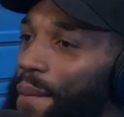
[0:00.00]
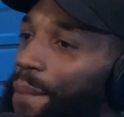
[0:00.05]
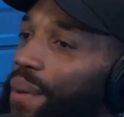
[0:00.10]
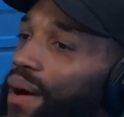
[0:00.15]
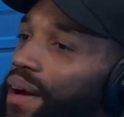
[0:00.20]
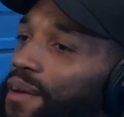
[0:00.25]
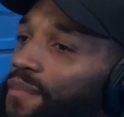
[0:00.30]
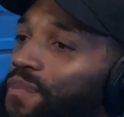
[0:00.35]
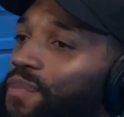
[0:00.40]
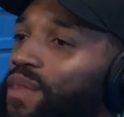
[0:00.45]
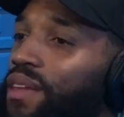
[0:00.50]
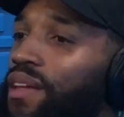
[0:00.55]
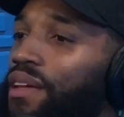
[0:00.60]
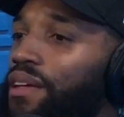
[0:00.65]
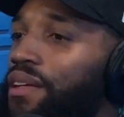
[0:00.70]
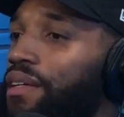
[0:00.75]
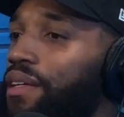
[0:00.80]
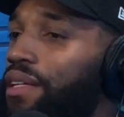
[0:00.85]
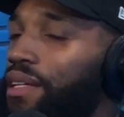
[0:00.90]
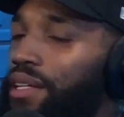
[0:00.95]
But
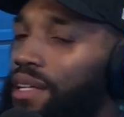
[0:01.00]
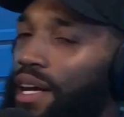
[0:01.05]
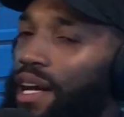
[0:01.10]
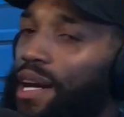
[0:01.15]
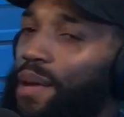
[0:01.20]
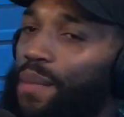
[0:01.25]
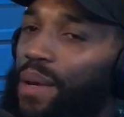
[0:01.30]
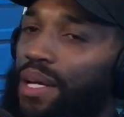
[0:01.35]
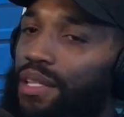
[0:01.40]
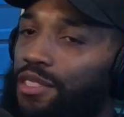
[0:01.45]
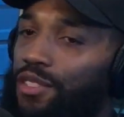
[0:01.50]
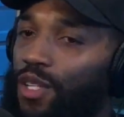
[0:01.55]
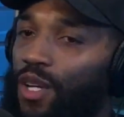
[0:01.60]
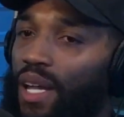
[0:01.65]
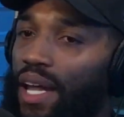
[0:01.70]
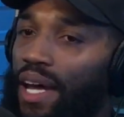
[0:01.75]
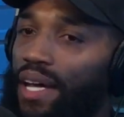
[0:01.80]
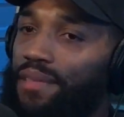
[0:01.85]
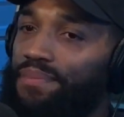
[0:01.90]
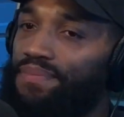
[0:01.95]
you know what I mean? So
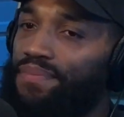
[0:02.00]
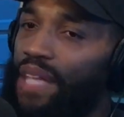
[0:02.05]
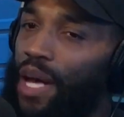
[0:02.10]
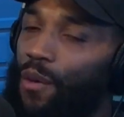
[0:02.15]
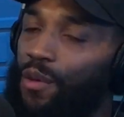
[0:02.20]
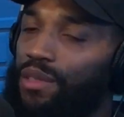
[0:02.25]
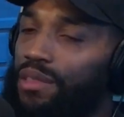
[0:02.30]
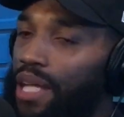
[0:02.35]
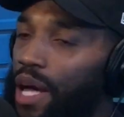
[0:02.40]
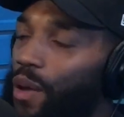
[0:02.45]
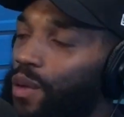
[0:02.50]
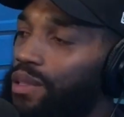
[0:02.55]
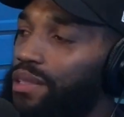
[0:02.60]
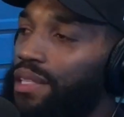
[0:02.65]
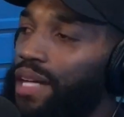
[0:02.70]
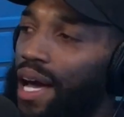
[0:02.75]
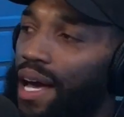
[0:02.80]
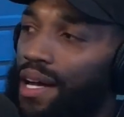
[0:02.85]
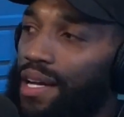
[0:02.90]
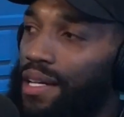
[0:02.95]
like that was
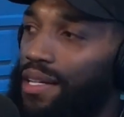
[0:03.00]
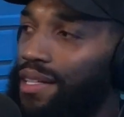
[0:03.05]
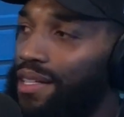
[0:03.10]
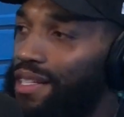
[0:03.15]
kind of.